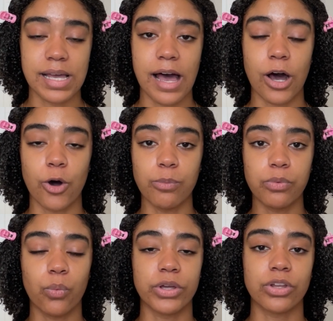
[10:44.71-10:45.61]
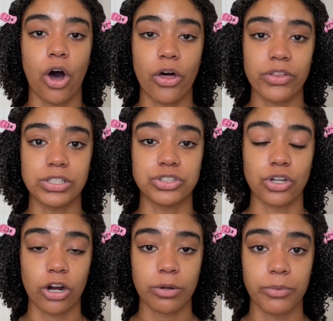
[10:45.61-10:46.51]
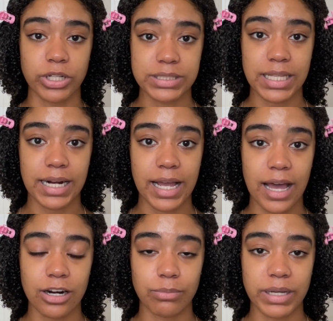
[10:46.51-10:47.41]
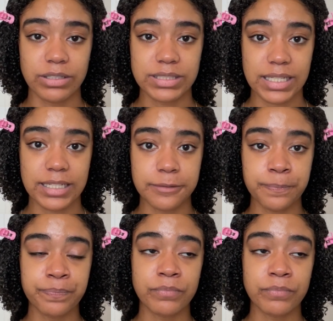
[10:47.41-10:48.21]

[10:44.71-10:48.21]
help with all the dark marks that I had on my skin,